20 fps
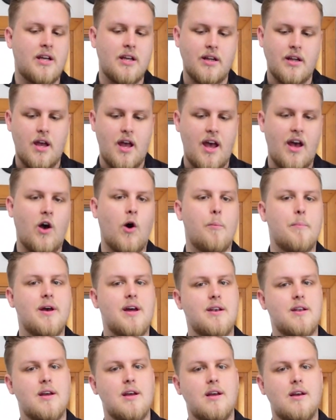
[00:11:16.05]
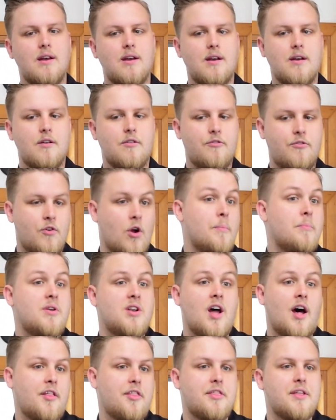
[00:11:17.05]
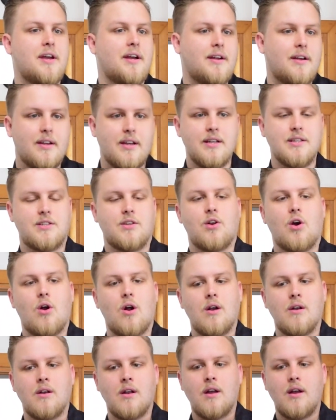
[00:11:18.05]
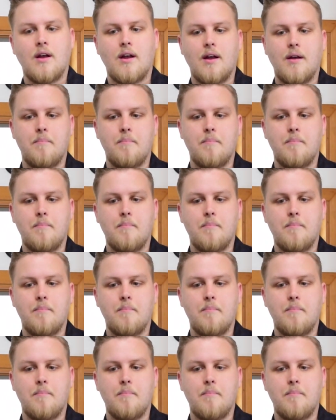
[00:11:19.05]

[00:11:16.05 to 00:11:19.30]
Making a helmet from nothing is an art.